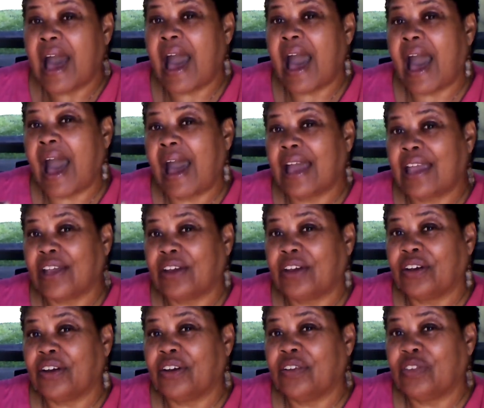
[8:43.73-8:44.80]

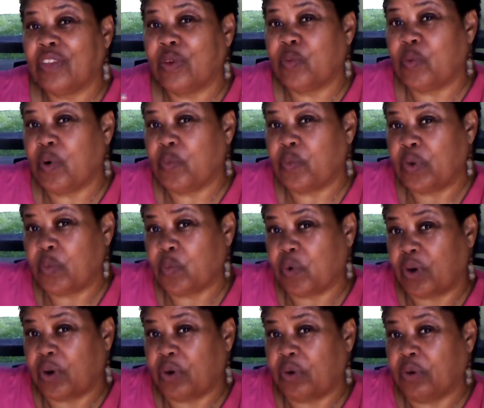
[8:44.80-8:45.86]
higher than what we
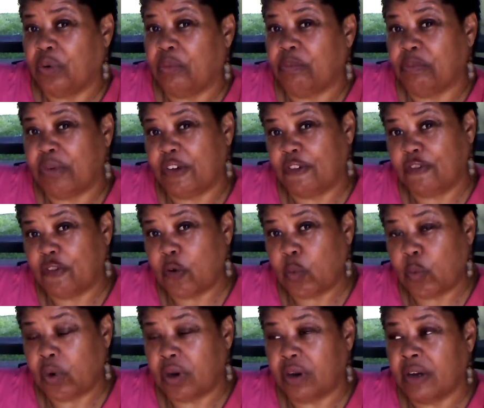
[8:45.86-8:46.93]
were
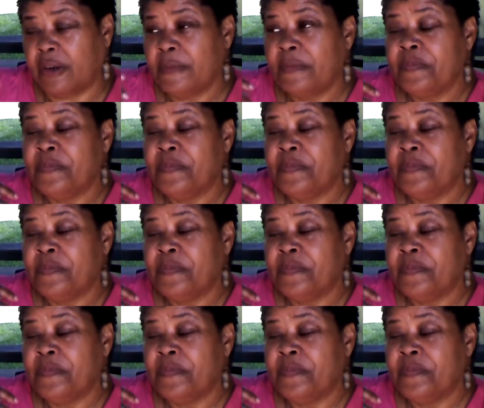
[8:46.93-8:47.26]
before,